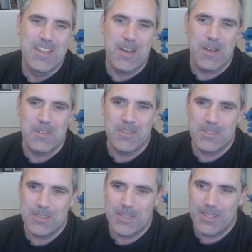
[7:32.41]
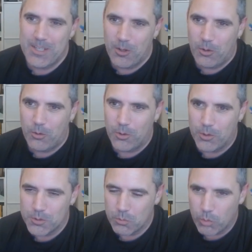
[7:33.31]
And it
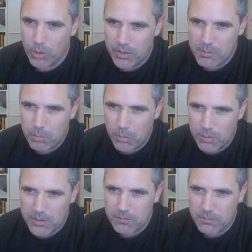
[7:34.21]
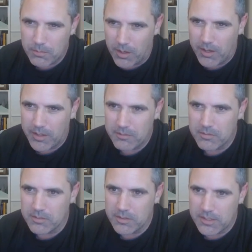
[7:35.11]
holds 1.5
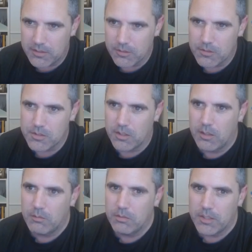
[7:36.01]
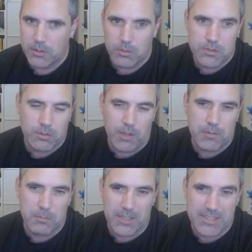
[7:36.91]
liters of liquid. So I'll have
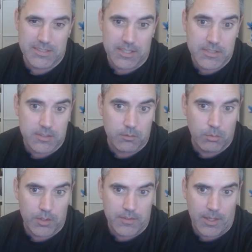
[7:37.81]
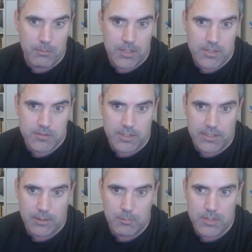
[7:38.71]
to make sense of what that means. So they
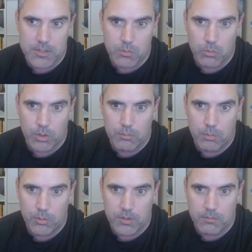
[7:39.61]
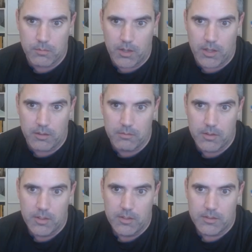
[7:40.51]
gave me this 1.5
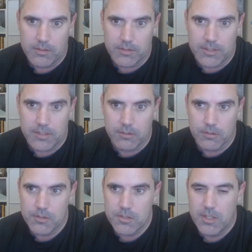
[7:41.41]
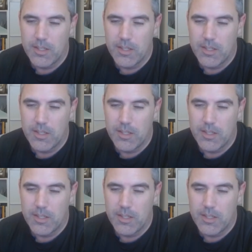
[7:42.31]
liters.